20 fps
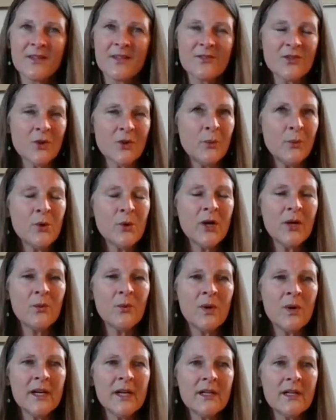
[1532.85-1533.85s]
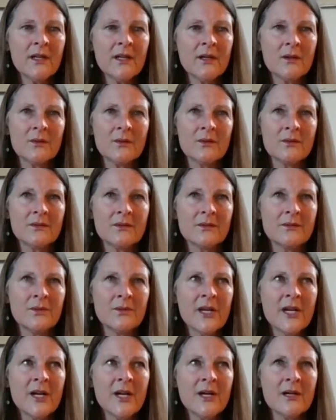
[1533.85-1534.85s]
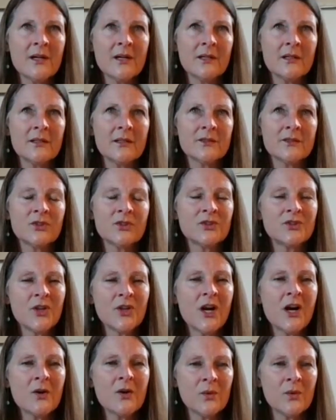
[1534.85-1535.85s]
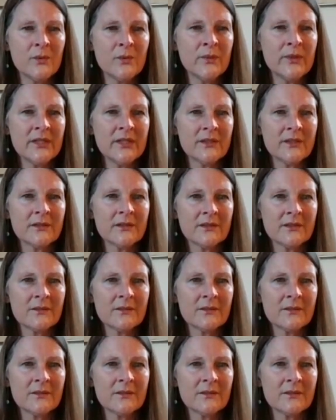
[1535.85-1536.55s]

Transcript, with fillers: So boy, what a strong woman,